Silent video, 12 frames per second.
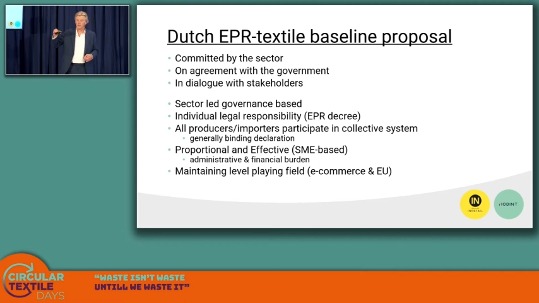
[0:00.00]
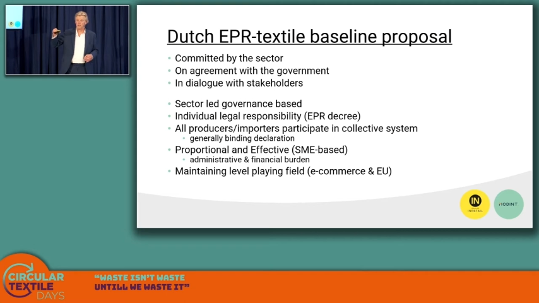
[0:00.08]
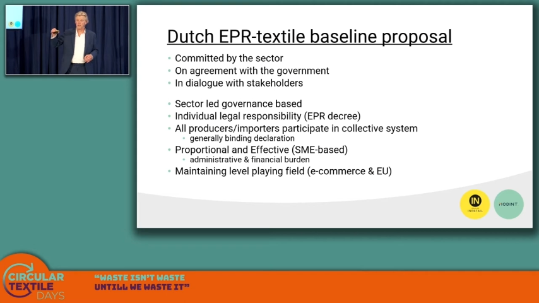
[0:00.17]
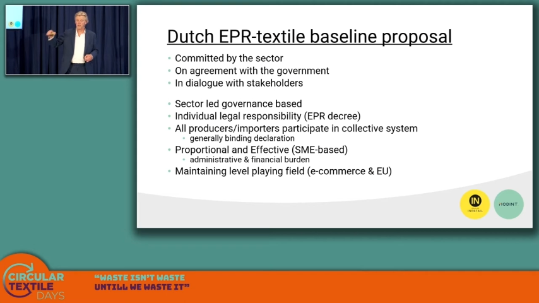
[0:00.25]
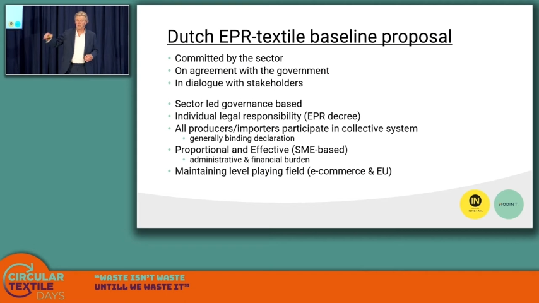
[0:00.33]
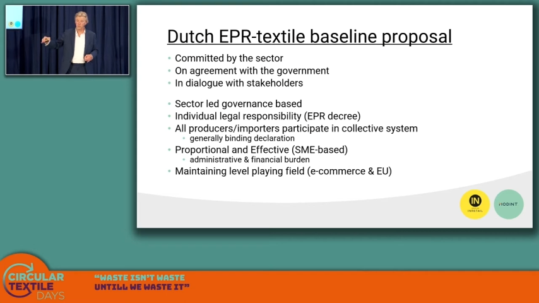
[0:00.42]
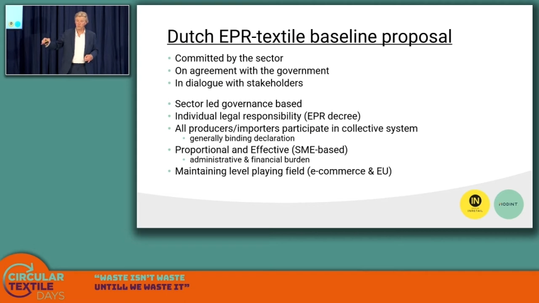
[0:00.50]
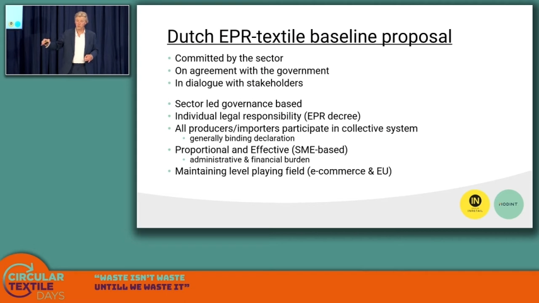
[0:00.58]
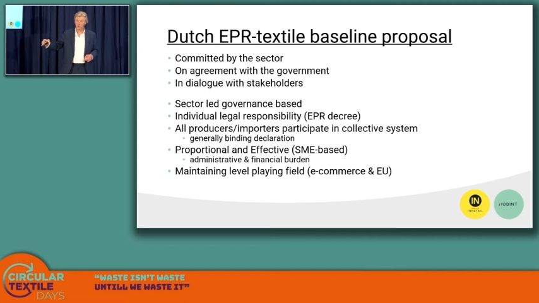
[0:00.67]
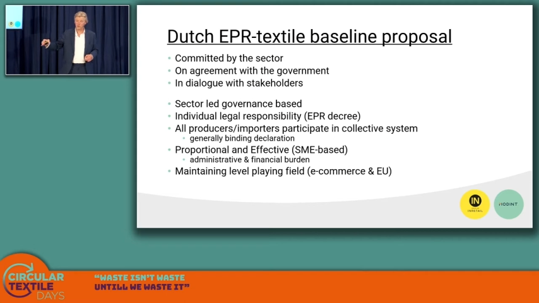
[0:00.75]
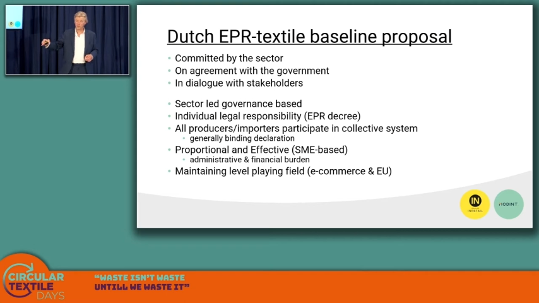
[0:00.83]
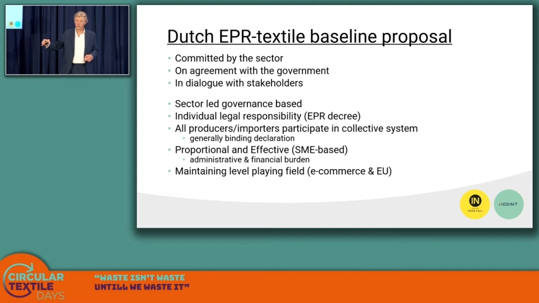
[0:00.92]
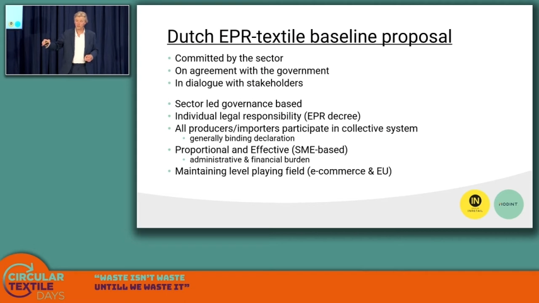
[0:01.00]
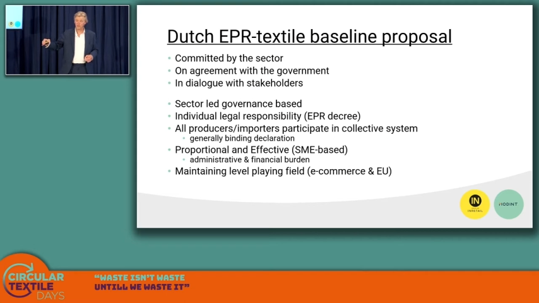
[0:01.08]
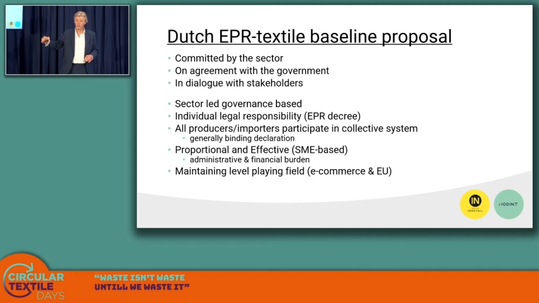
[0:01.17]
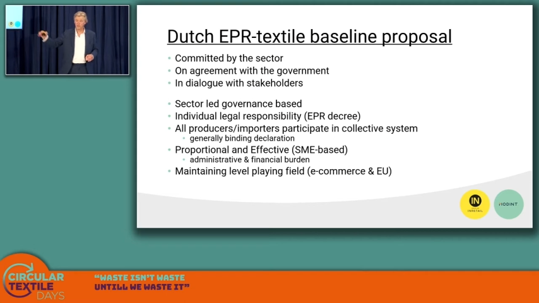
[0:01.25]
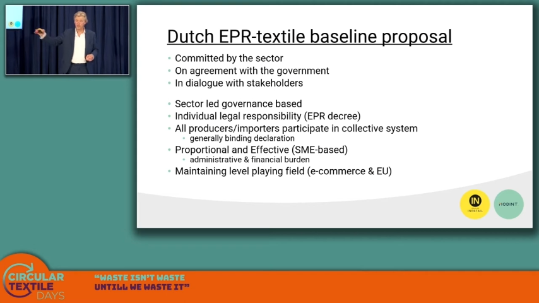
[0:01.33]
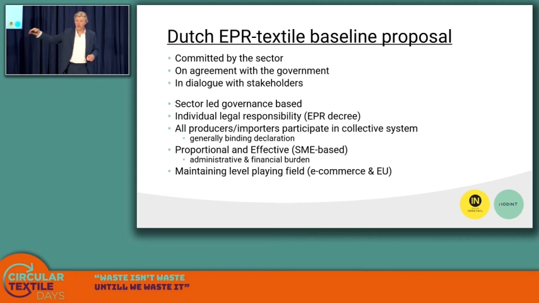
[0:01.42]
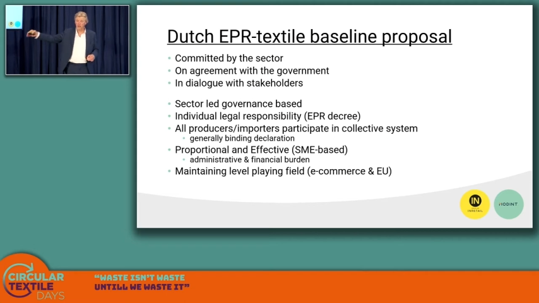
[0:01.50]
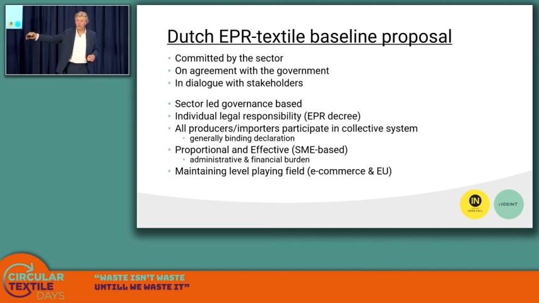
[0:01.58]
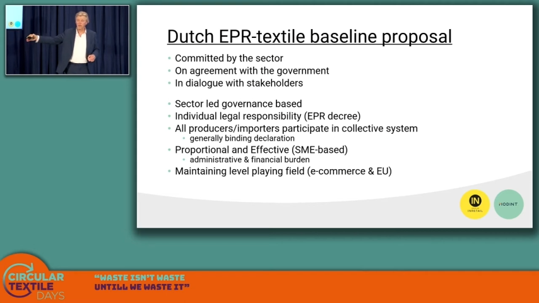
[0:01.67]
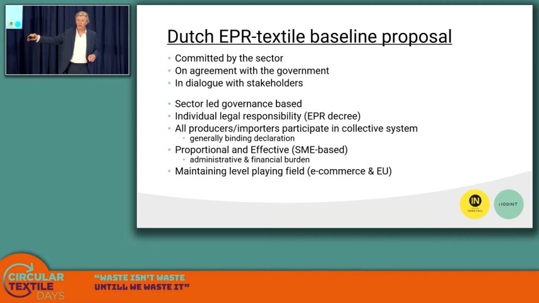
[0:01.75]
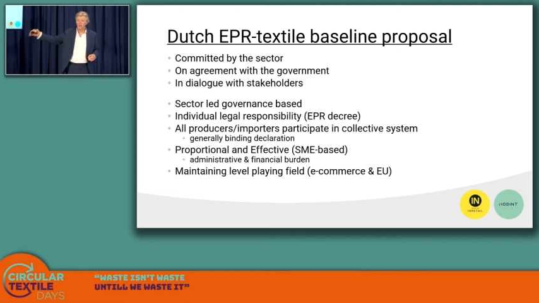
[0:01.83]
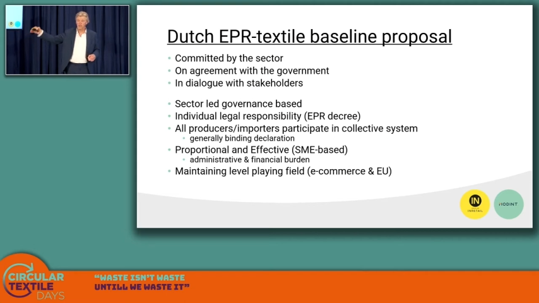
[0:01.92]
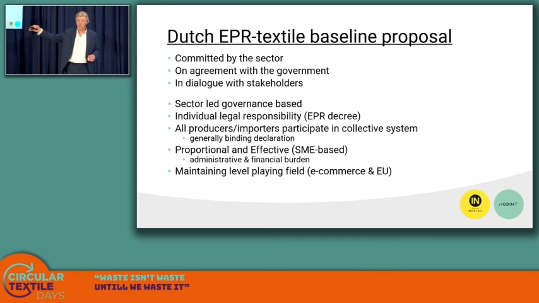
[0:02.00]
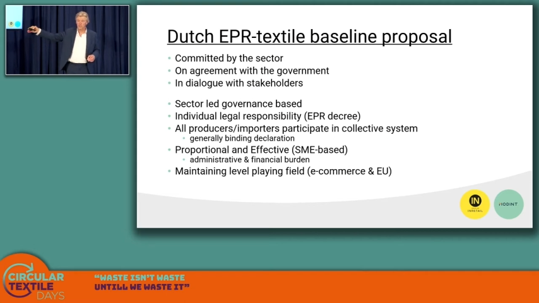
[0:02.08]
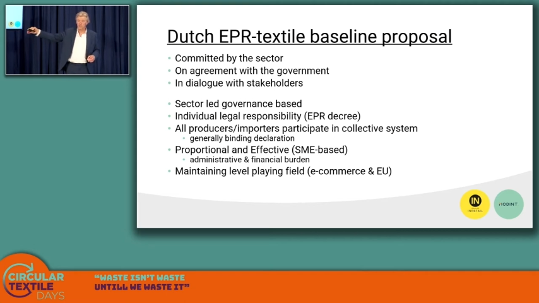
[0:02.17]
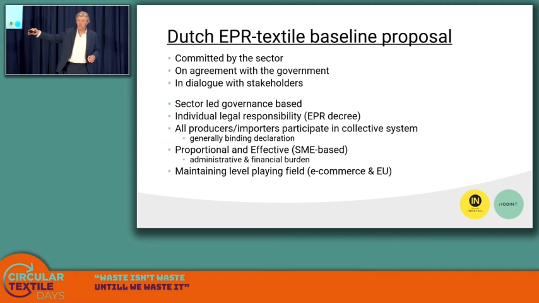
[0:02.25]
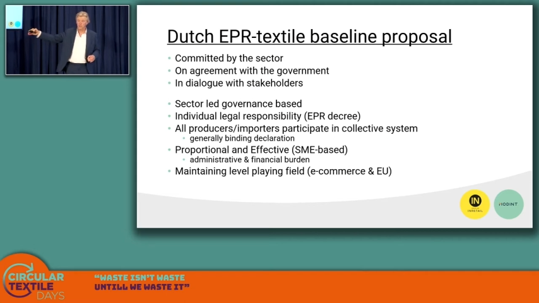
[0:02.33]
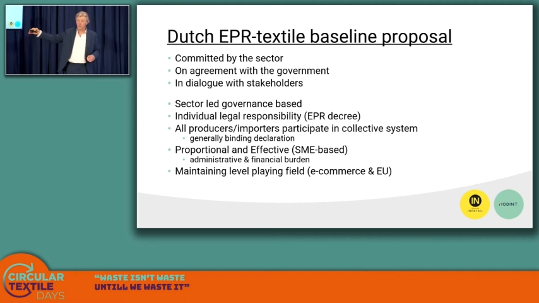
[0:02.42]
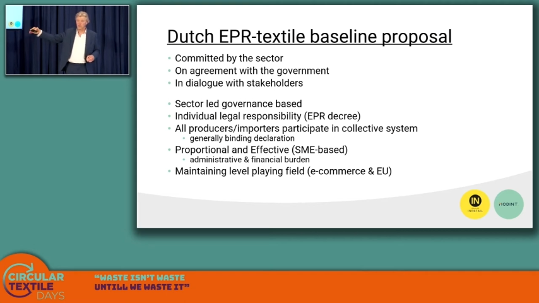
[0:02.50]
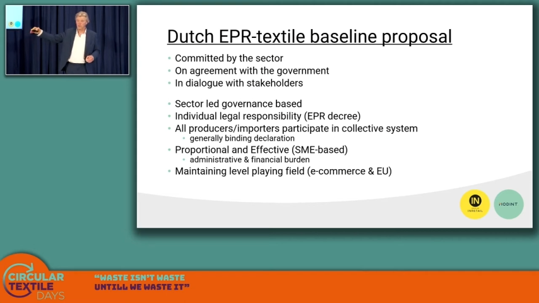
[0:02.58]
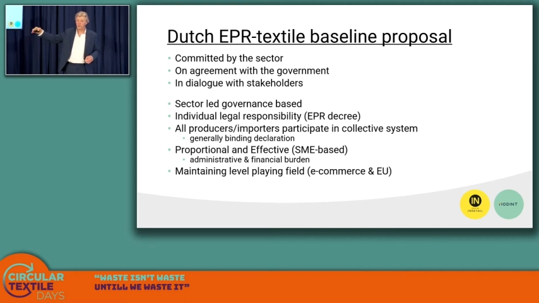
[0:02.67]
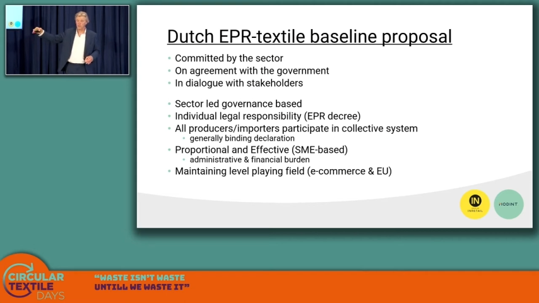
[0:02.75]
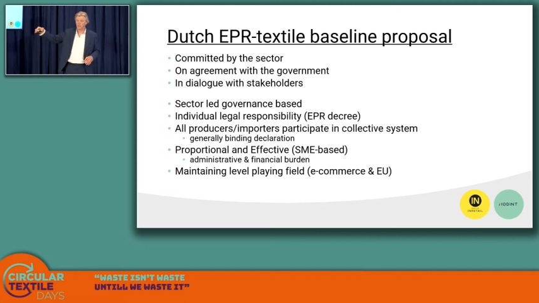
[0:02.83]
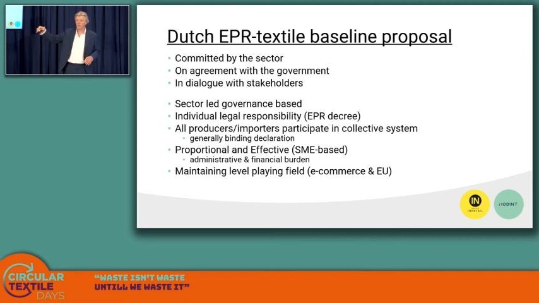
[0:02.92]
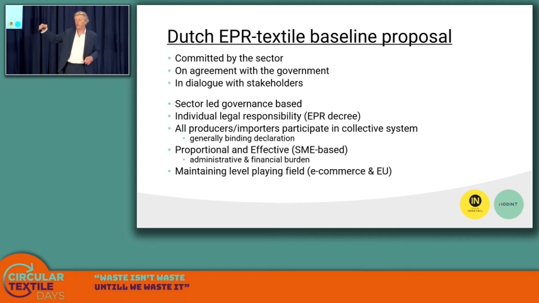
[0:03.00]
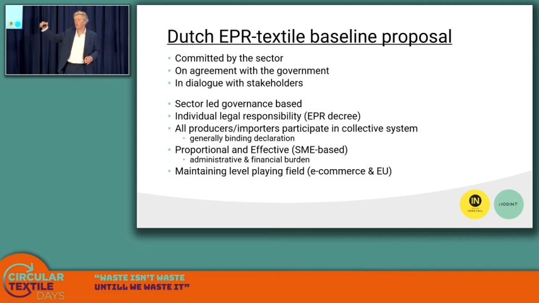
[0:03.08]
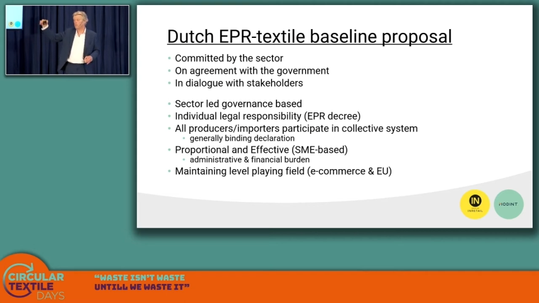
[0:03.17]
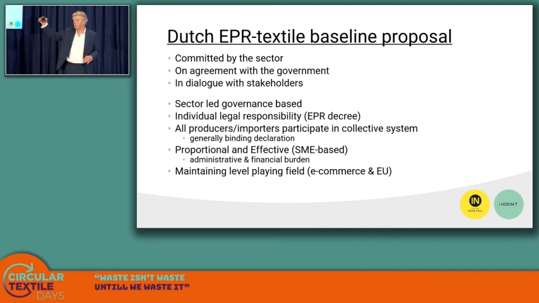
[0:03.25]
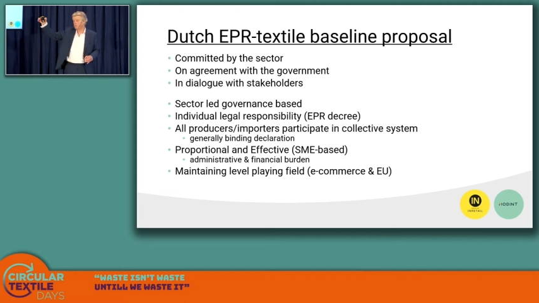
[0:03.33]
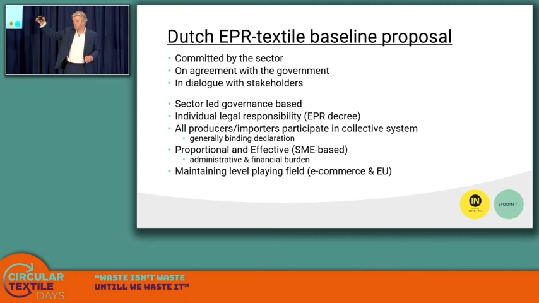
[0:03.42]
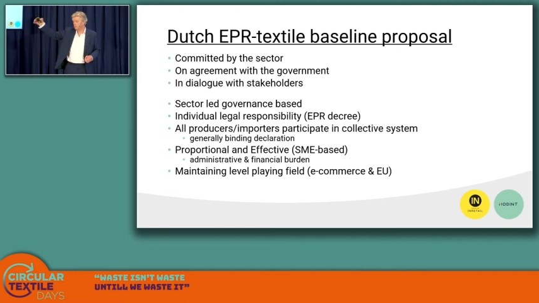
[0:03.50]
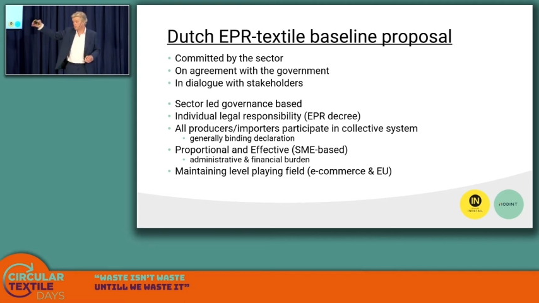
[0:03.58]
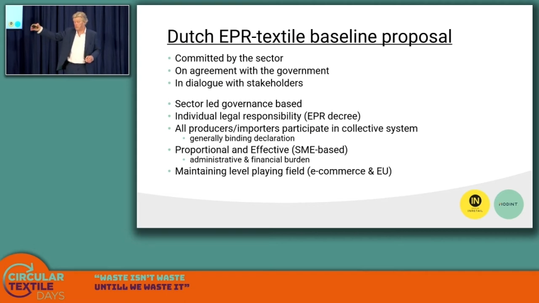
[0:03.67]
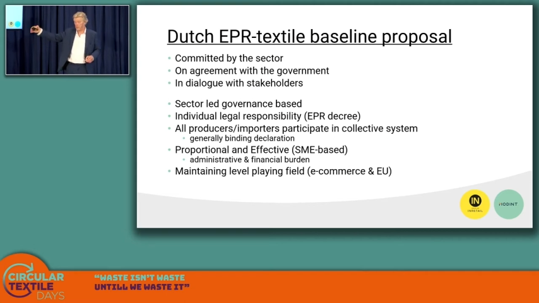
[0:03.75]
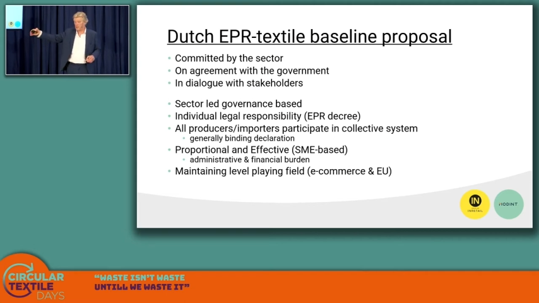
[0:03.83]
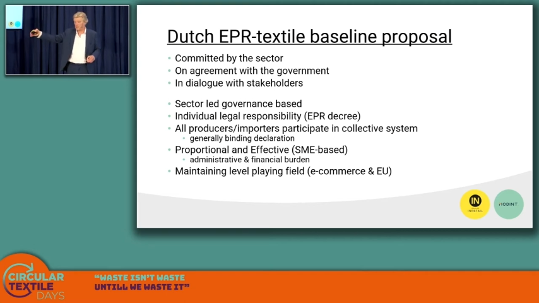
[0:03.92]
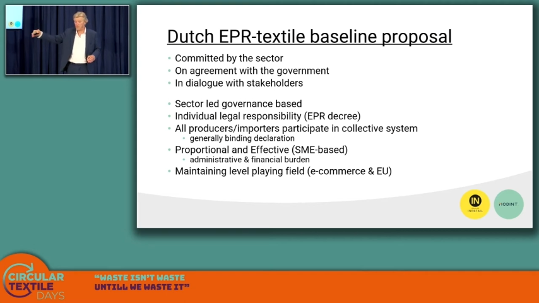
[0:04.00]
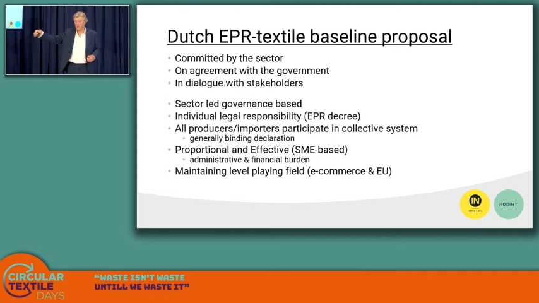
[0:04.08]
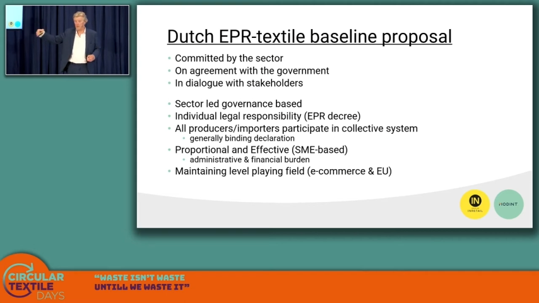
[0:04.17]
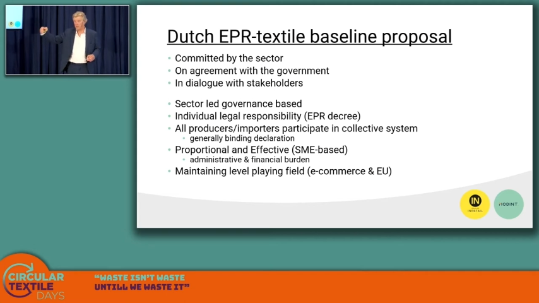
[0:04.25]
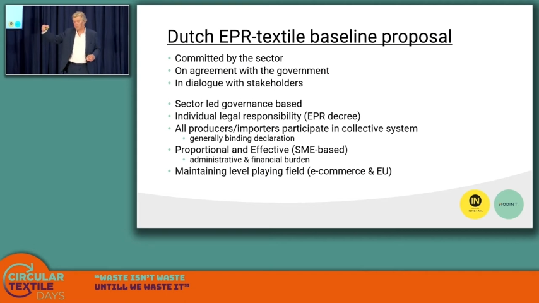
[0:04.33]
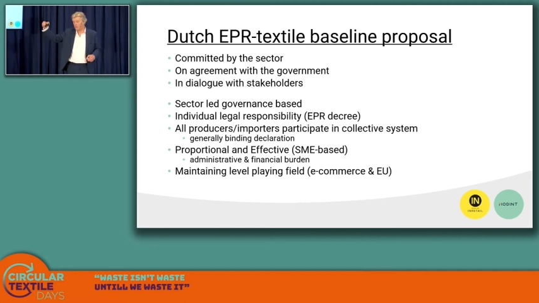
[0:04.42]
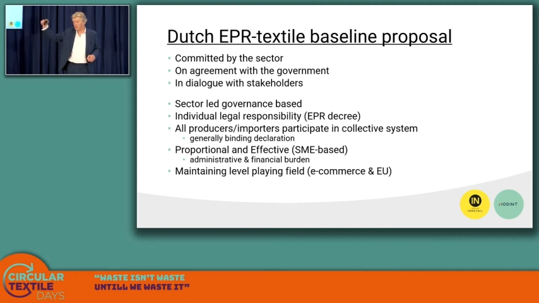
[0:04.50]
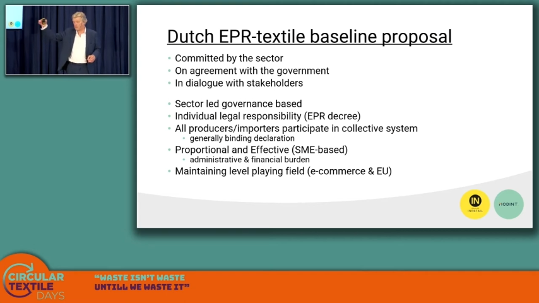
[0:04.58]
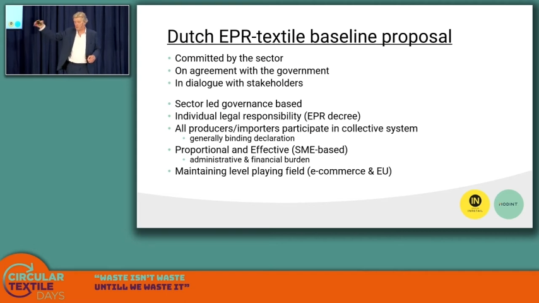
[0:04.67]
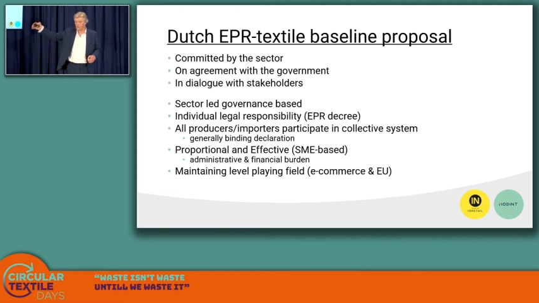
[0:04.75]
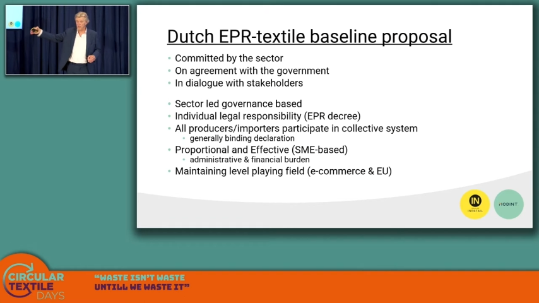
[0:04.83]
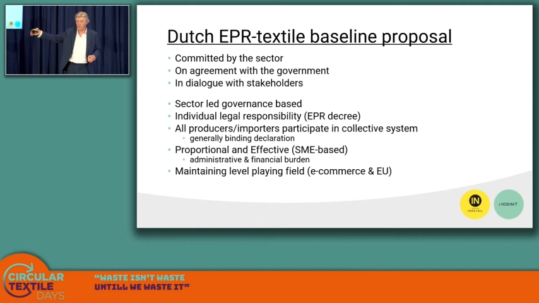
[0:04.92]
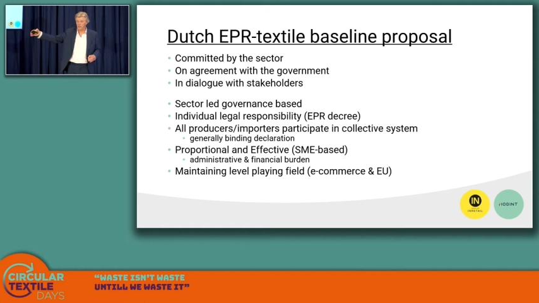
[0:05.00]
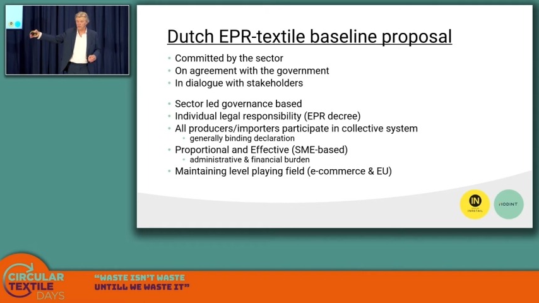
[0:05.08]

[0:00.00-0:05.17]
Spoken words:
Nobody's mouth can be seen.